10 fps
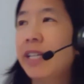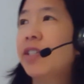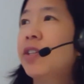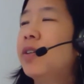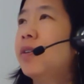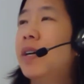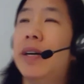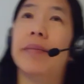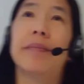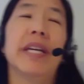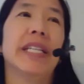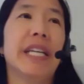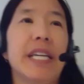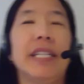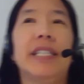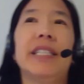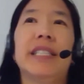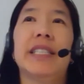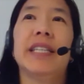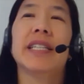to maintain
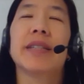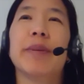distance as